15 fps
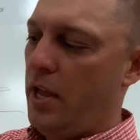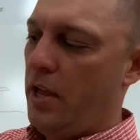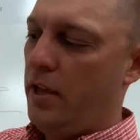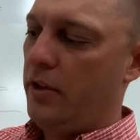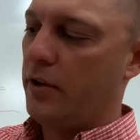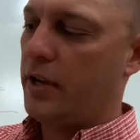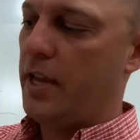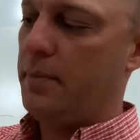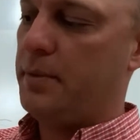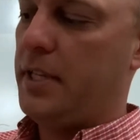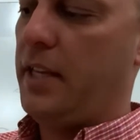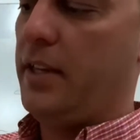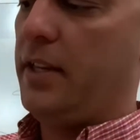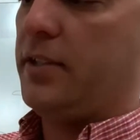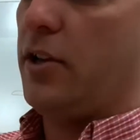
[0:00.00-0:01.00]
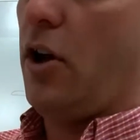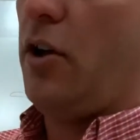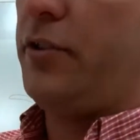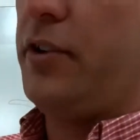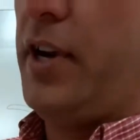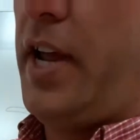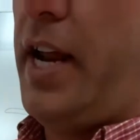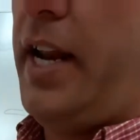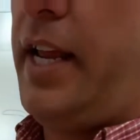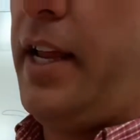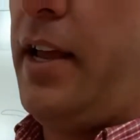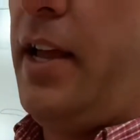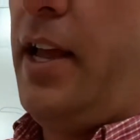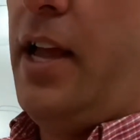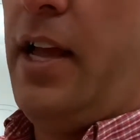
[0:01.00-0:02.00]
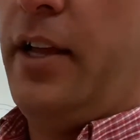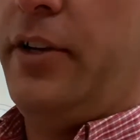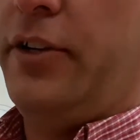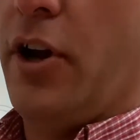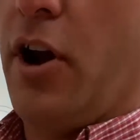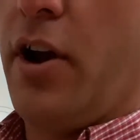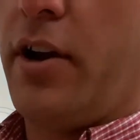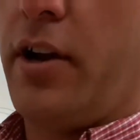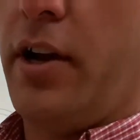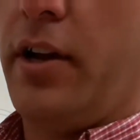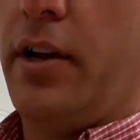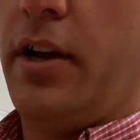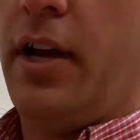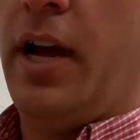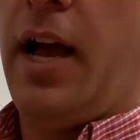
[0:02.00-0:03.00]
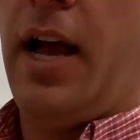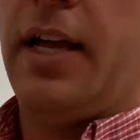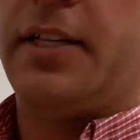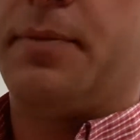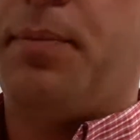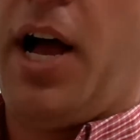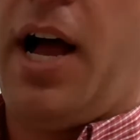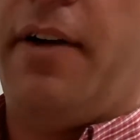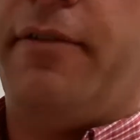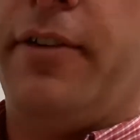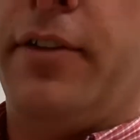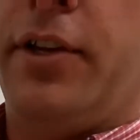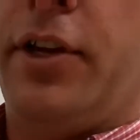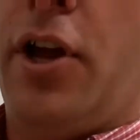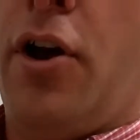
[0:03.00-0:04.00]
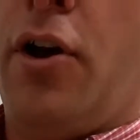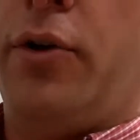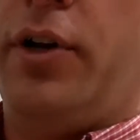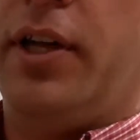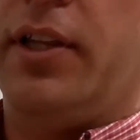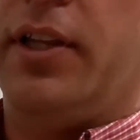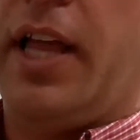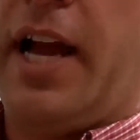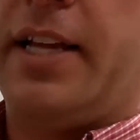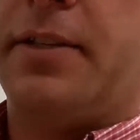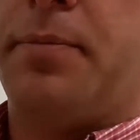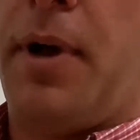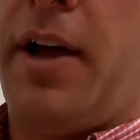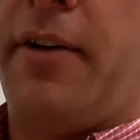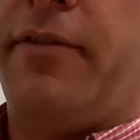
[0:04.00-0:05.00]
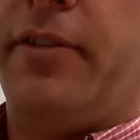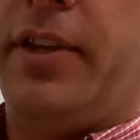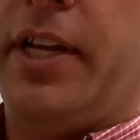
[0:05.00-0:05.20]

you'll keep seeing this alternating dark spot for the node, light spot for the